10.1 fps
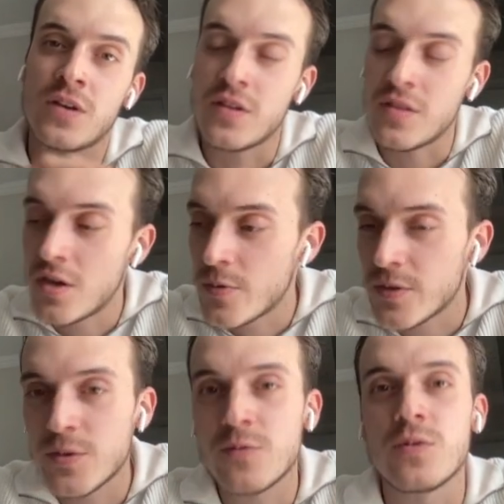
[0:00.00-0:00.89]
Now,
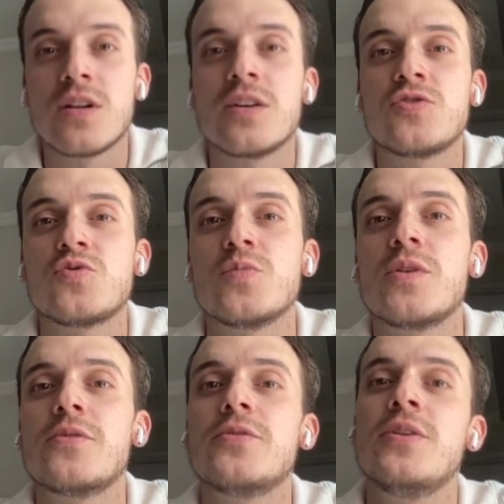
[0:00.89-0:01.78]
when it will launch
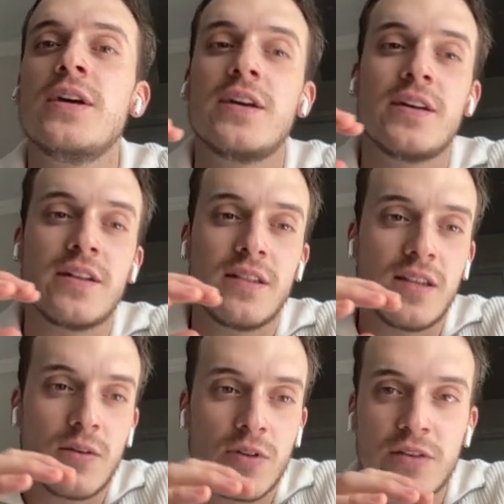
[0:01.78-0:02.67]
tomorrow,
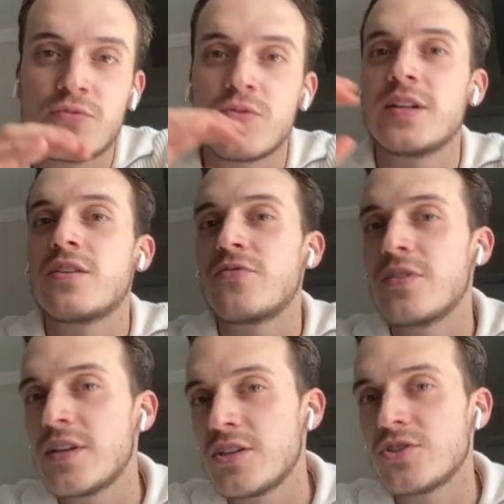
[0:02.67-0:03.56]
they will have to lay their
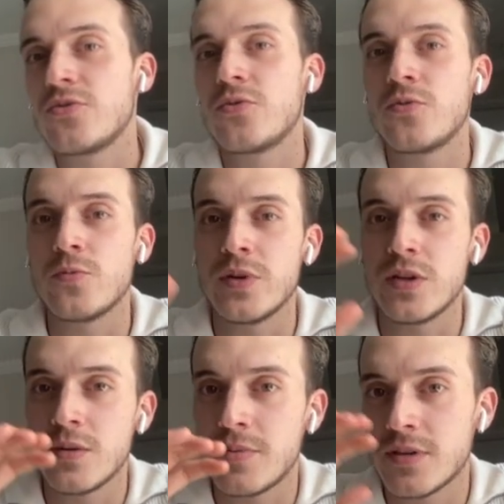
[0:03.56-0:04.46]
foundation with a
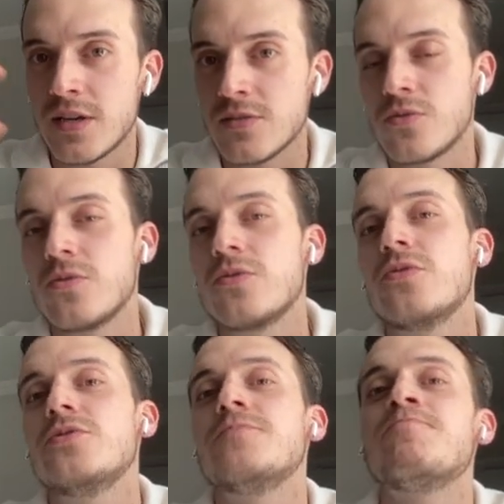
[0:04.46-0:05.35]
couple thousand
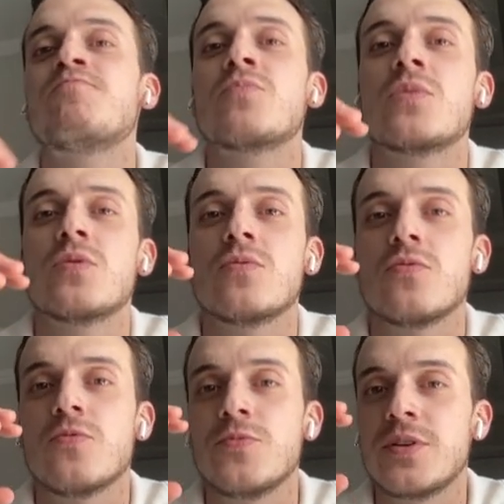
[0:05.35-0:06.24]
holders,
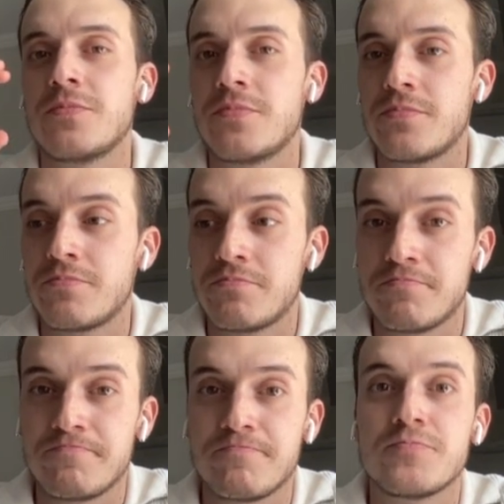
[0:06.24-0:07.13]
with
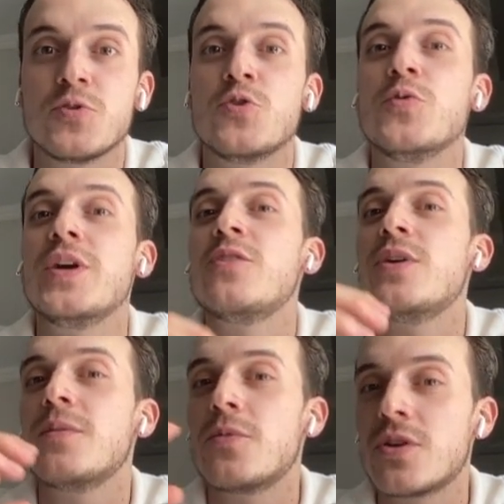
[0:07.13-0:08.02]
great,
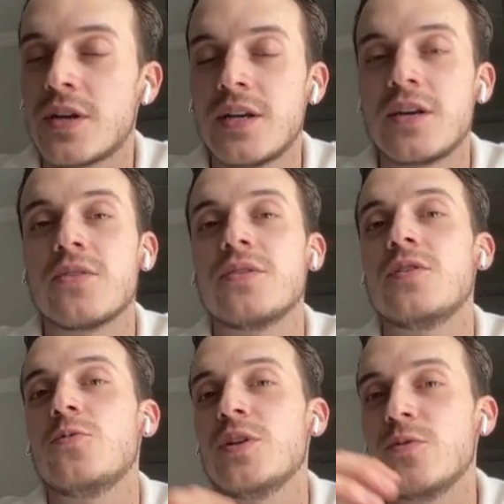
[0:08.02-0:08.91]
great marketing.
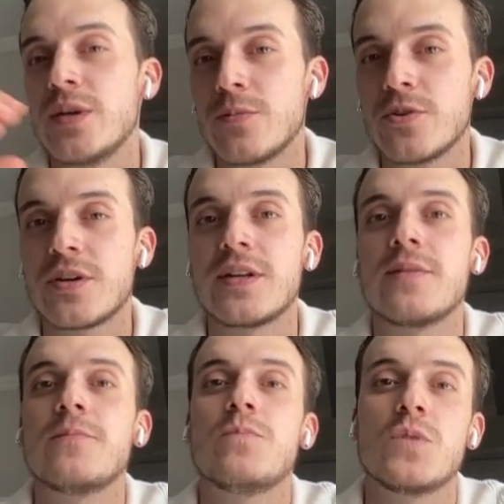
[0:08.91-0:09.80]
Continue with great
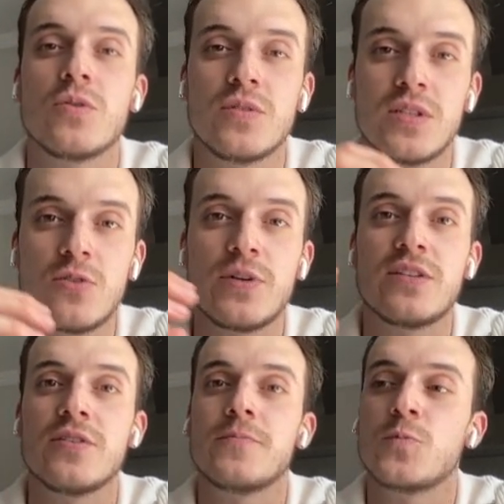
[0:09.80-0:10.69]
marketing. Continue
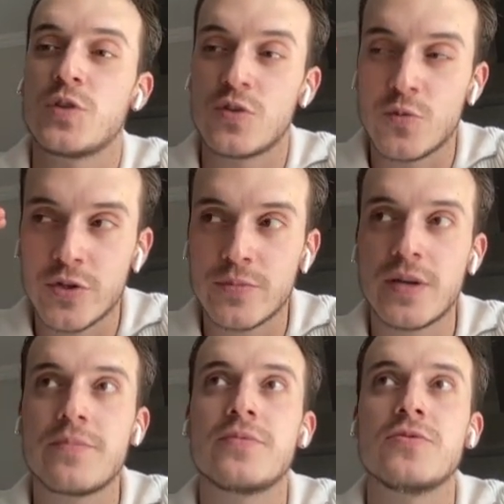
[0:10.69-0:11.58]
with um, with the
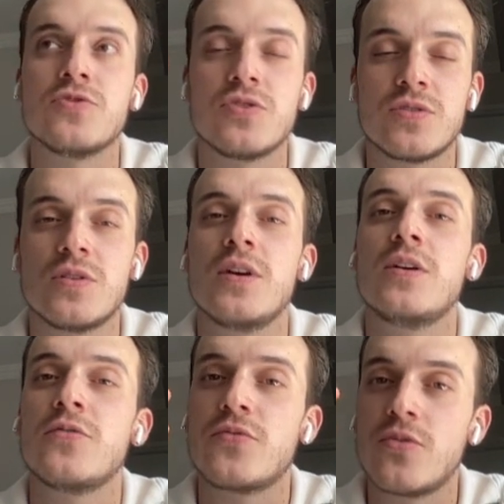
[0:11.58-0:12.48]
roadmap. Just
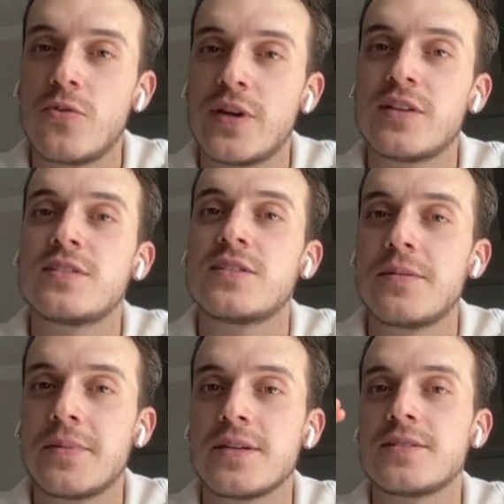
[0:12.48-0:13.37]
following
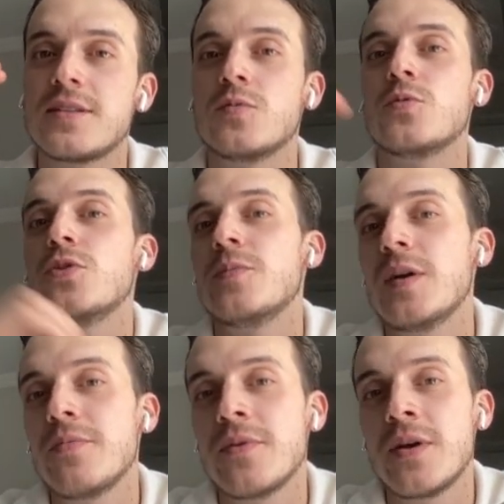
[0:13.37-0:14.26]
step by step the
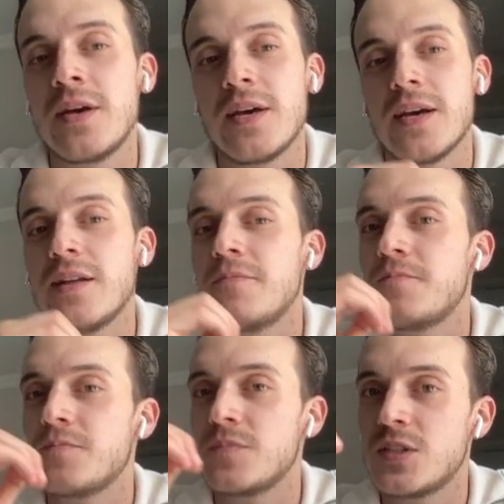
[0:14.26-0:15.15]
roadmap and
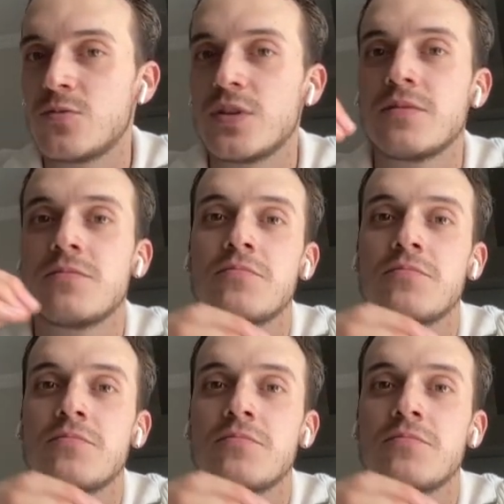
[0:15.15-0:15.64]
this one